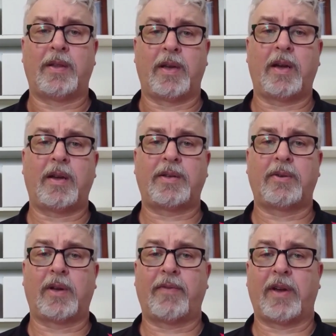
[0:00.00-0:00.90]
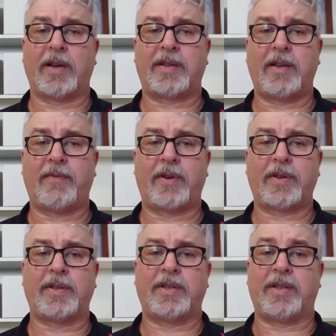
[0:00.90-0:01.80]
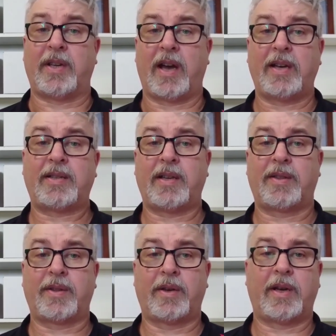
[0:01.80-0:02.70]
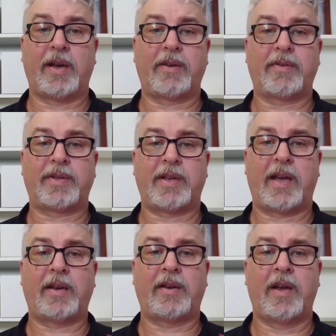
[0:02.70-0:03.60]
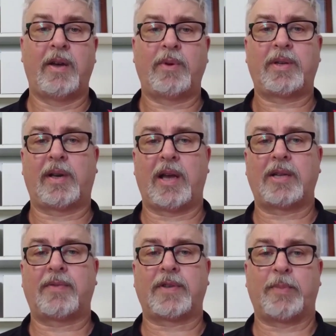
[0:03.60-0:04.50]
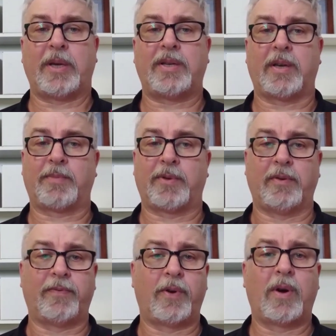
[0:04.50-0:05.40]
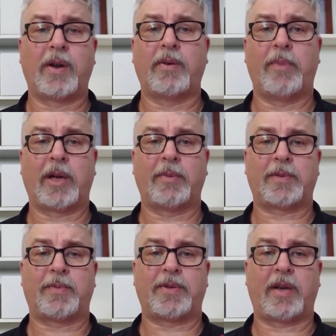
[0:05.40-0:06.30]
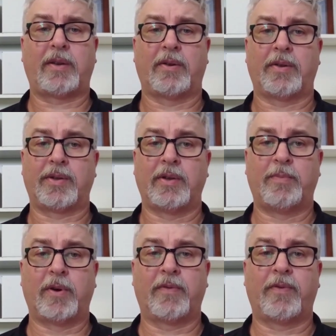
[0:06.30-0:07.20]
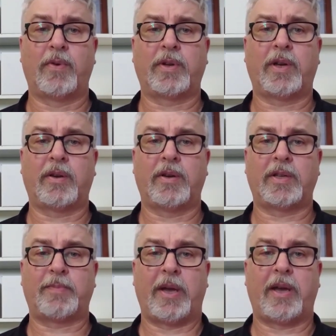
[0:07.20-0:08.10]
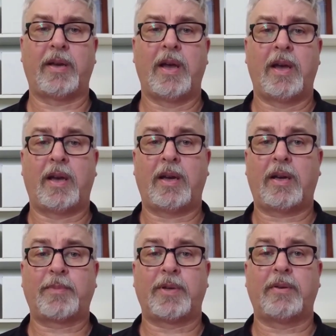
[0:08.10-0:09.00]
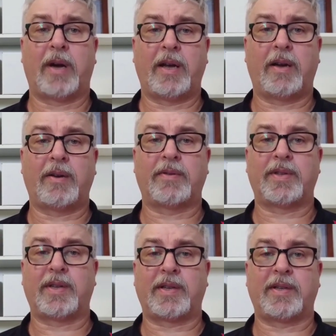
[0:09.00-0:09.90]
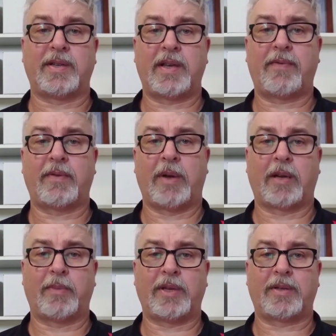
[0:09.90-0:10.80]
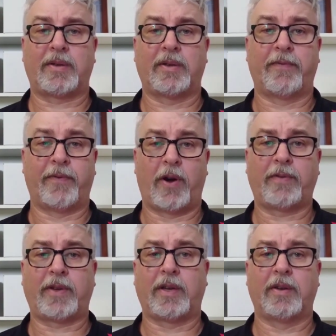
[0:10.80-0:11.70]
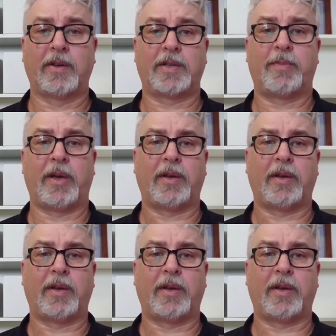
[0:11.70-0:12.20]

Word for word: The 80211 211AC version is the AC1300 standard, which allows for speeds up to 400 megabits per second on the 2.4 GHz band and up to 867 megabits on the 5 GHz